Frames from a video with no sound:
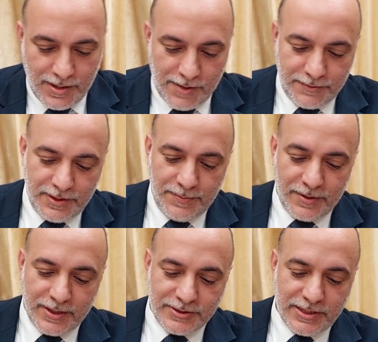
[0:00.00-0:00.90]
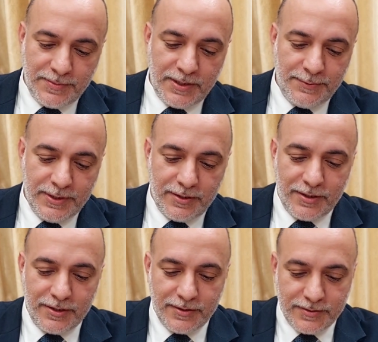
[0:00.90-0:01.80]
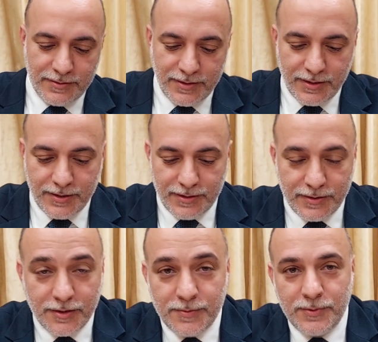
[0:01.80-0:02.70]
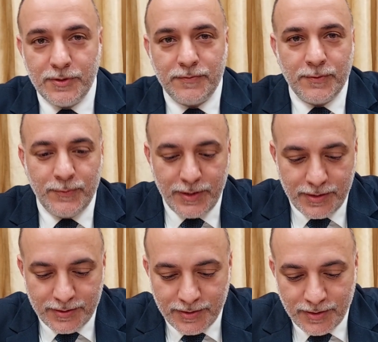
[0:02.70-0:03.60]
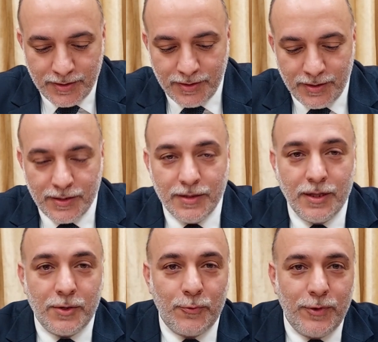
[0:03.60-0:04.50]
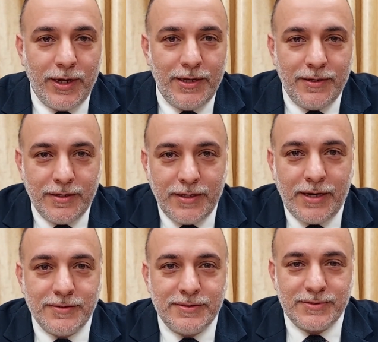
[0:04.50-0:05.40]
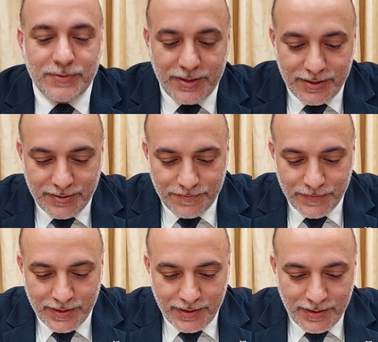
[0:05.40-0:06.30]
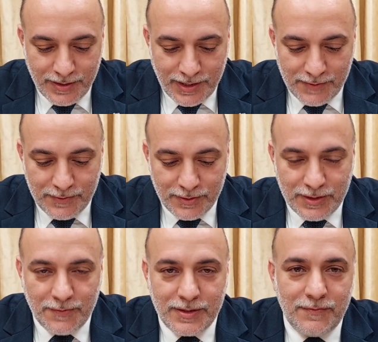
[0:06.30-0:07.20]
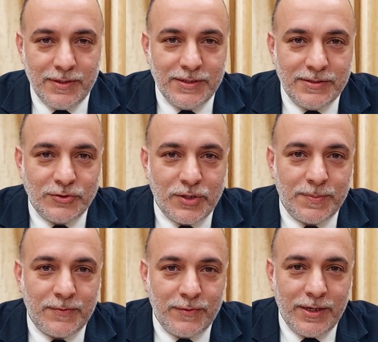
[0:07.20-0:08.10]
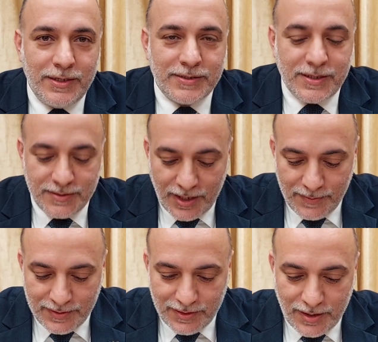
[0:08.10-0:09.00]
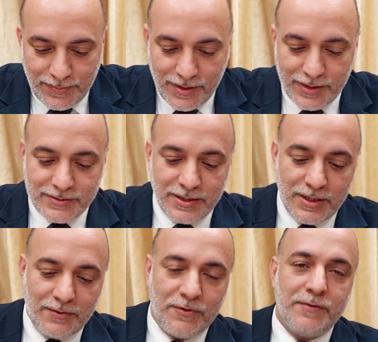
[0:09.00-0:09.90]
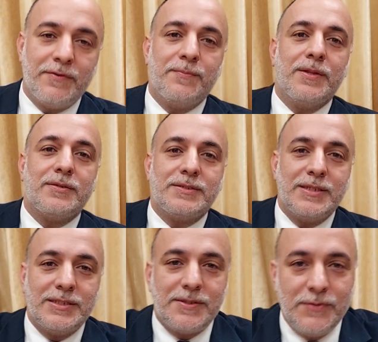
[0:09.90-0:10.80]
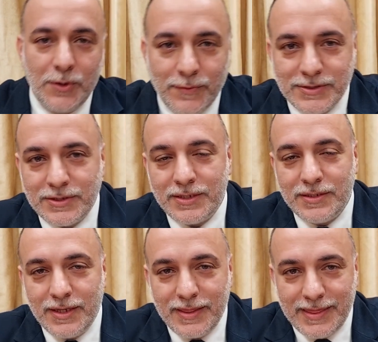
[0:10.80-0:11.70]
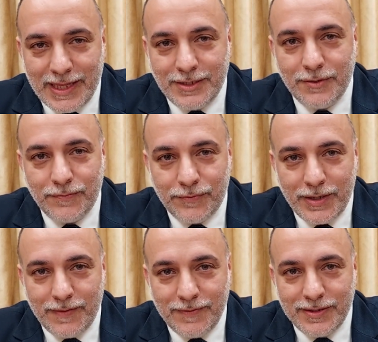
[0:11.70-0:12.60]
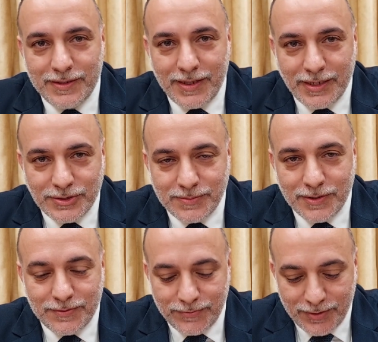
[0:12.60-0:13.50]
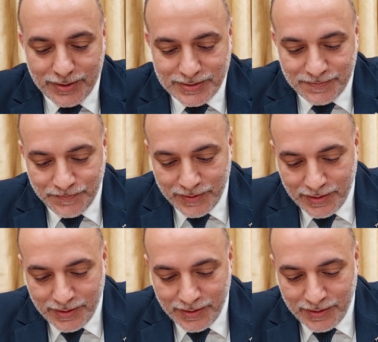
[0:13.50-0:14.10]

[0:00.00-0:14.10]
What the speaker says: Already, Baruch Hashem, here we are. Another beautiful week. A lot of rain in Eretz Israel. And we know that with every drop of rain, it's like a diamond in our pockets, like Miller says. And we always say, thank you for everything that Hashem does for us.